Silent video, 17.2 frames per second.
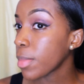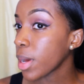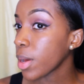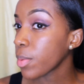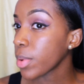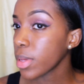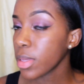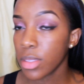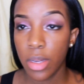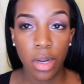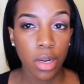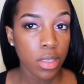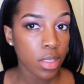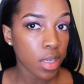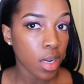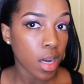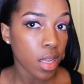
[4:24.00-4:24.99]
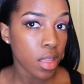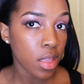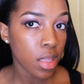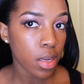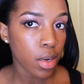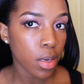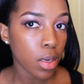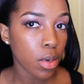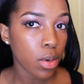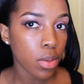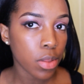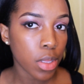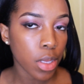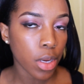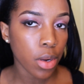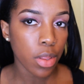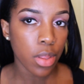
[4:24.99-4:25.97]
my wings are done. They're a little
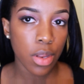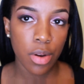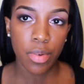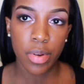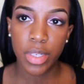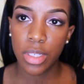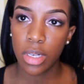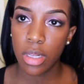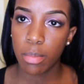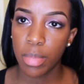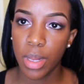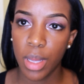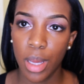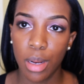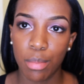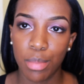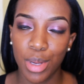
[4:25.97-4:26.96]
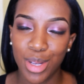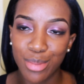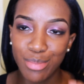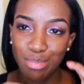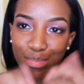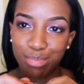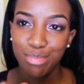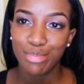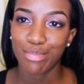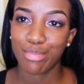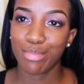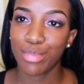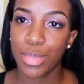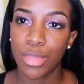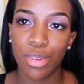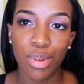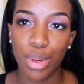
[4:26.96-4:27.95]
thicker than originally planned, but
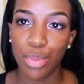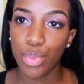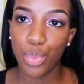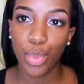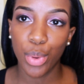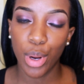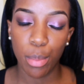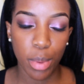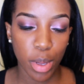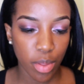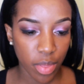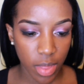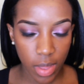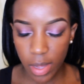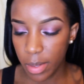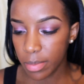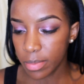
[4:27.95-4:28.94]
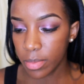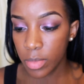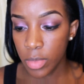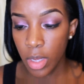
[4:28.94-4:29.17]
don't even worry about that.